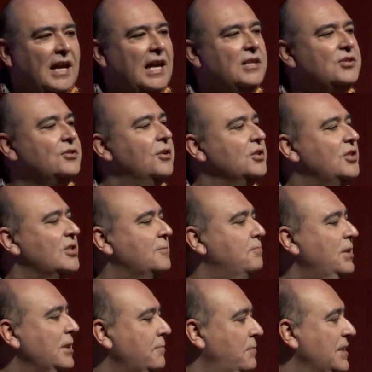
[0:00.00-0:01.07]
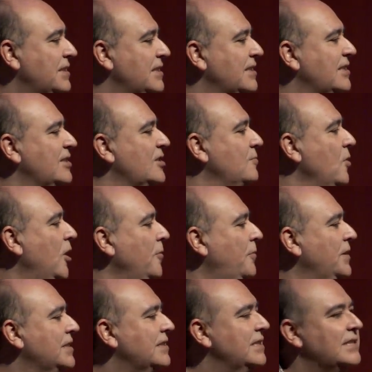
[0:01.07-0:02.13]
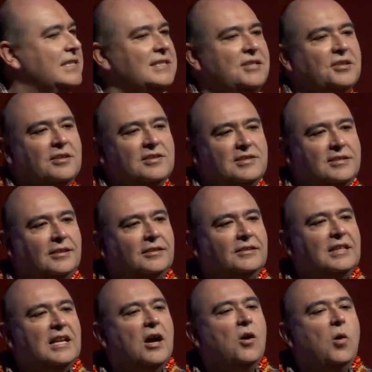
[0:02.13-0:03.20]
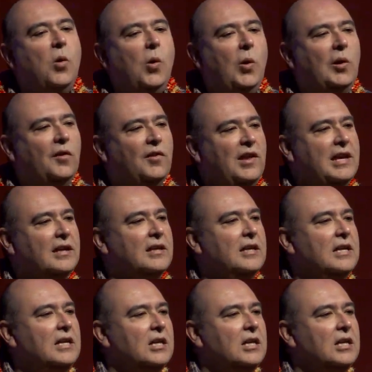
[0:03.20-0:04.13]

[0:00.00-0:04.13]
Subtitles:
And it's not just big businesses, small businesses, they're consulting, a whole thing.